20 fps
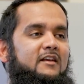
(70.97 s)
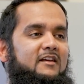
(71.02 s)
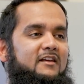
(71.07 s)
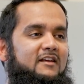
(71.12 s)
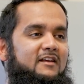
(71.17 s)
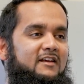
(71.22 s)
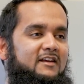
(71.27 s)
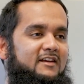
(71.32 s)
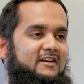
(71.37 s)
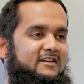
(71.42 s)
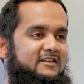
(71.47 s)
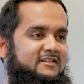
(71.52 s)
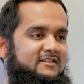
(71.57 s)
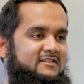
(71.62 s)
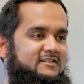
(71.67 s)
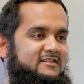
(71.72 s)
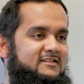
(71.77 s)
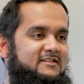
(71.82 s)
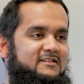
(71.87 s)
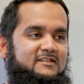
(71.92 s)

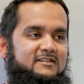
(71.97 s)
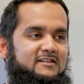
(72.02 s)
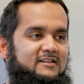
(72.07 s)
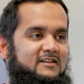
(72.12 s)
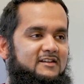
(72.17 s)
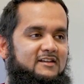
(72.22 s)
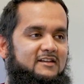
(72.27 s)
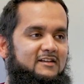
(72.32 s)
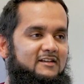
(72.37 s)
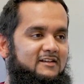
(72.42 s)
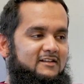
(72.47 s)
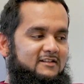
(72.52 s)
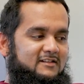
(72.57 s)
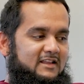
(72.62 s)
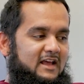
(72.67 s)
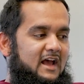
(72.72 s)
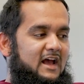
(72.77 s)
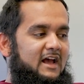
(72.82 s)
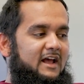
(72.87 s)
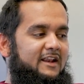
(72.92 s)
is
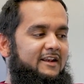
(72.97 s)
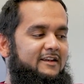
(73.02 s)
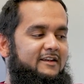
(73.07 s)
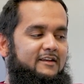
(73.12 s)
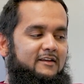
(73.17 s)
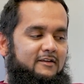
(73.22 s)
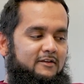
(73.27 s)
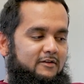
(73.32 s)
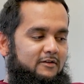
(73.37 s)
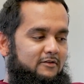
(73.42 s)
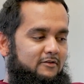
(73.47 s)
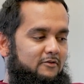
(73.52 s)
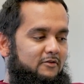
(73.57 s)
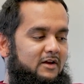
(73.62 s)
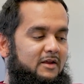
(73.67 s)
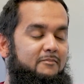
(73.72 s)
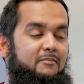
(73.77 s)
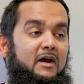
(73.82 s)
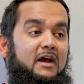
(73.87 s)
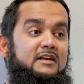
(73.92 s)
that you
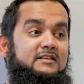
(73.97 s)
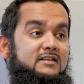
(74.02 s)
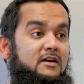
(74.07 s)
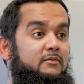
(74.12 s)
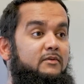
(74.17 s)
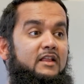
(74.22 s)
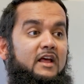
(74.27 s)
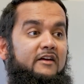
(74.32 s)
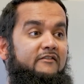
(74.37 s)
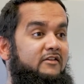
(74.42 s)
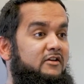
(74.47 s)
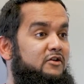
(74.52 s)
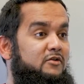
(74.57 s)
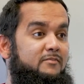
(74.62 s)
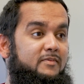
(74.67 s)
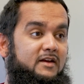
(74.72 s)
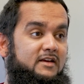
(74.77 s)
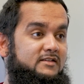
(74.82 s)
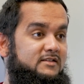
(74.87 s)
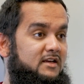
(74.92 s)
can pass that without having to
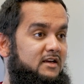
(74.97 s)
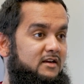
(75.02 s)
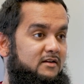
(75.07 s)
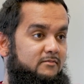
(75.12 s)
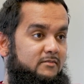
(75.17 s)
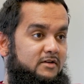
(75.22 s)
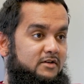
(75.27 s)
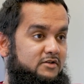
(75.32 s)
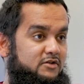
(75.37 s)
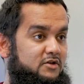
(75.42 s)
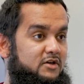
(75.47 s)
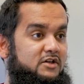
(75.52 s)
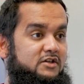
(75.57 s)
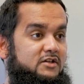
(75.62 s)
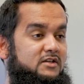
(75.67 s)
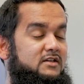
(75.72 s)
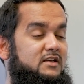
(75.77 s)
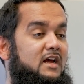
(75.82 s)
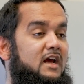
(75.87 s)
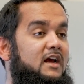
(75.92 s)
pay estate
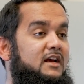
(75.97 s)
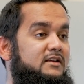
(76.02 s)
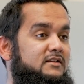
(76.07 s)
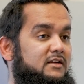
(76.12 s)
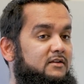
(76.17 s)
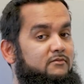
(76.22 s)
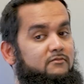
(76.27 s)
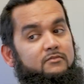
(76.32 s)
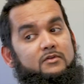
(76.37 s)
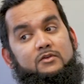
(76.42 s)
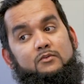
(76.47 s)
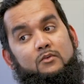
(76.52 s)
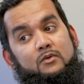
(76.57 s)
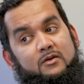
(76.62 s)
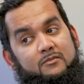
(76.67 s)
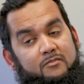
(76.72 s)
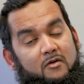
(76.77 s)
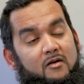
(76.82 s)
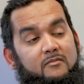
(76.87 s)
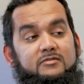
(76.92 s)
administration tax right. and with
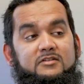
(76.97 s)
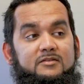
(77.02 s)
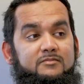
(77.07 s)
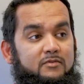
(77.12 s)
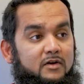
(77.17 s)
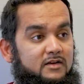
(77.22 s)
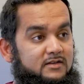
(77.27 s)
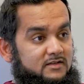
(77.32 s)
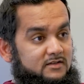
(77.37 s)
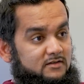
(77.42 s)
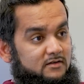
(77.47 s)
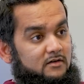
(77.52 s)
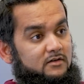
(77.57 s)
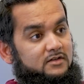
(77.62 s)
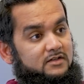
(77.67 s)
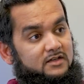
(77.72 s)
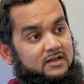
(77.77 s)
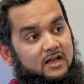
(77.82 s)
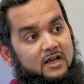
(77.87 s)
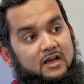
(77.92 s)
what property prices are
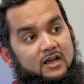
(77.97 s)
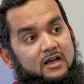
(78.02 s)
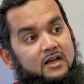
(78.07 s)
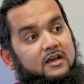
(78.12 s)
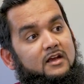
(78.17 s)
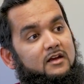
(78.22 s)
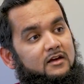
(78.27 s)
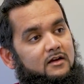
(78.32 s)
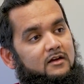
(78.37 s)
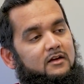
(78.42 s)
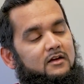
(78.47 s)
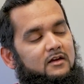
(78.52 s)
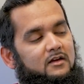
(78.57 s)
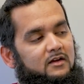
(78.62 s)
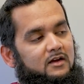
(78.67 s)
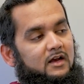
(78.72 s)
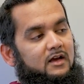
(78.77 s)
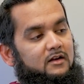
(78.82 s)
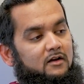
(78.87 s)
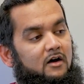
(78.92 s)
today. Right.
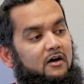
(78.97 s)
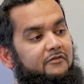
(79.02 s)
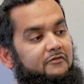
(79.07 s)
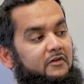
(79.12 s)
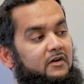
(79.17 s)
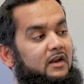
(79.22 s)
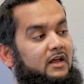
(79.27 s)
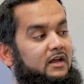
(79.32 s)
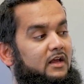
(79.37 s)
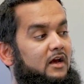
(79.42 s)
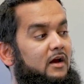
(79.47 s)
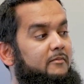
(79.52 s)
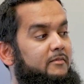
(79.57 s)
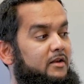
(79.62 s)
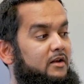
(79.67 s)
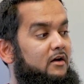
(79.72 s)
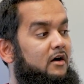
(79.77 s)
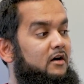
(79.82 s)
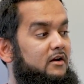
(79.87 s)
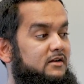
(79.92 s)
And often, like, I
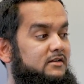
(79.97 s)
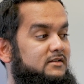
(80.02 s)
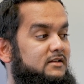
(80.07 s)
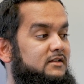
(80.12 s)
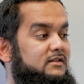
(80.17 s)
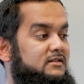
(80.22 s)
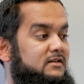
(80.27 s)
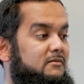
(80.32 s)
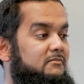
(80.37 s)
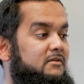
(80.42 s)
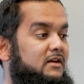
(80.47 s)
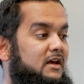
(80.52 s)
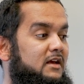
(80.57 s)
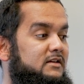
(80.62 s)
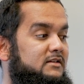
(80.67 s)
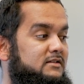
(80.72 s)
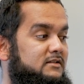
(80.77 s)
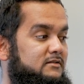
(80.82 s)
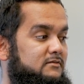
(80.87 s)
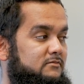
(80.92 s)
mean, honestly, in some
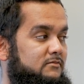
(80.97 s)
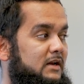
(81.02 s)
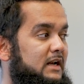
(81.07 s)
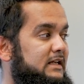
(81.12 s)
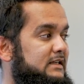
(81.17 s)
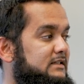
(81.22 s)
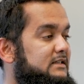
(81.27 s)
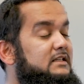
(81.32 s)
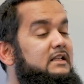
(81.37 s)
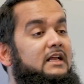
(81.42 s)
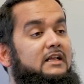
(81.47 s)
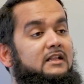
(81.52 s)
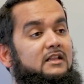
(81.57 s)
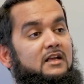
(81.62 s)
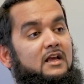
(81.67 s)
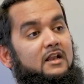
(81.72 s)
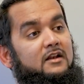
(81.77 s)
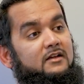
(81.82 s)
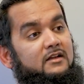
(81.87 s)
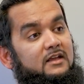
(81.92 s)
cases, when I see like the
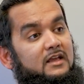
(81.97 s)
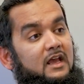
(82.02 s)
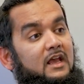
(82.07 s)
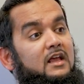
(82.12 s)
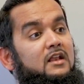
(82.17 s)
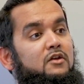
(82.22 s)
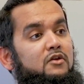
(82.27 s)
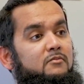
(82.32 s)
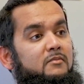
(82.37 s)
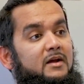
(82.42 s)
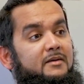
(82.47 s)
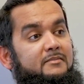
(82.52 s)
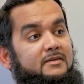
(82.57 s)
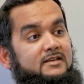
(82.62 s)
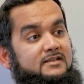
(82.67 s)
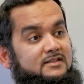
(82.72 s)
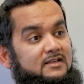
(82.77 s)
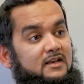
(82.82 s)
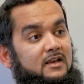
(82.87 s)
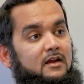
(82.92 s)
kind of gain you might be
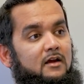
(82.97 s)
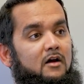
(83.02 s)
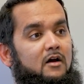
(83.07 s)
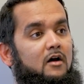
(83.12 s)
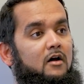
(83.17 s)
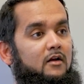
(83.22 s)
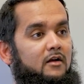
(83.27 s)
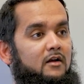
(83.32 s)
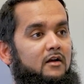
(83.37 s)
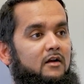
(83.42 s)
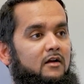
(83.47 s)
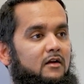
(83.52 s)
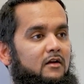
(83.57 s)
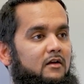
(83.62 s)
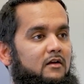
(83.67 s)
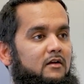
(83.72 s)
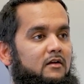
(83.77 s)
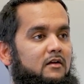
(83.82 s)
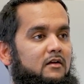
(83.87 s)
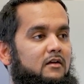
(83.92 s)
sitting on, yeah.
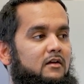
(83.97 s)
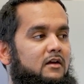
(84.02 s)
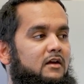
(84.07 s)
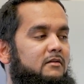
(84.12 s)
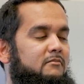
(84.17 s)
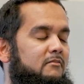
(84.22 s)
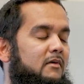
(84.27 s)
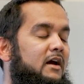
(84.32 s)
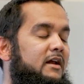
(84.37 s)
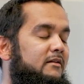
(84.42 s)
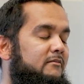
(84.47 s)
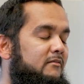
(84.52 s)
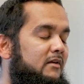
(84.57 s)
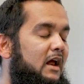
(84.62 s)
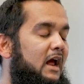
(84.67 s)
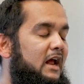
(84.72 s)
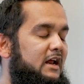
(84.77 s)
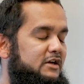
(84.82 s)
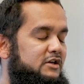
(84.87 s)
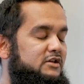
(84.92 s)
it might
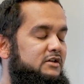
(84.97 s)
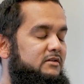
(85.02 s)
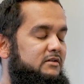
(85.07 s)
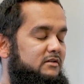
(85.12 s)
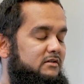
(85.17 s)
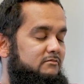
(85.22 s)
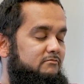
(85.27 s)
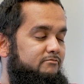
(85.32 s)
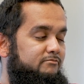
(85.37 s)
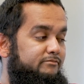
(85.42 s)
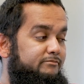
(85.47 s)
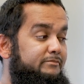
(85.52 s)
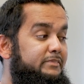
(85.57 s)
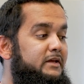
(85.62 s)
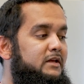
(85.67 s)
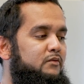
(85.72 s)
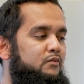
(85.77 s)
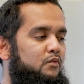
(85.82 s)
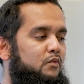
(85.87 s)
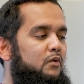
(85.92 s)
actually
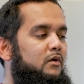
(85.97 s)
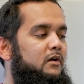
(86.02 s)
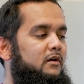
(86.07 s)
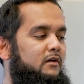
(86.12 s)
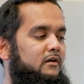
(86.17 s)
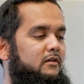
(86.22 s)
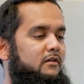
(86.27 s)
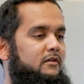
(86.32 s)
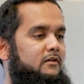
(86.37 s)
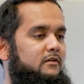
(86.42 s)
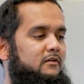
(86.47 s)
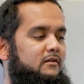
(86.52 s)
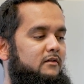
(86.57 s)
be worth